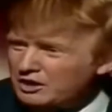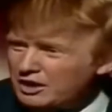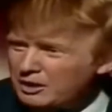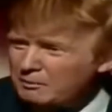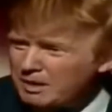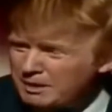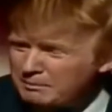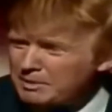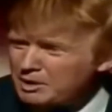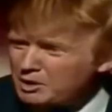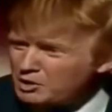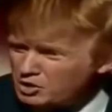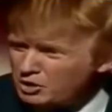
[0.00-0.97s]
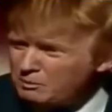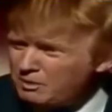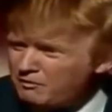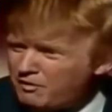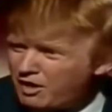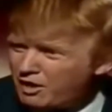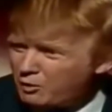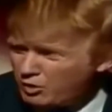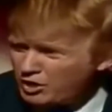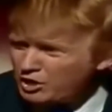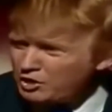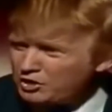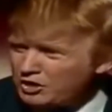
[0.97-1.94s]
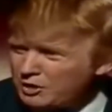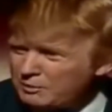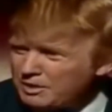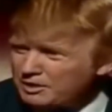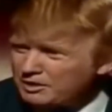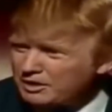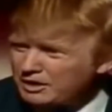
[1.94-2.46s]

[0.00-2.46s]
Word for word: that maybe you should be fired. What do you think about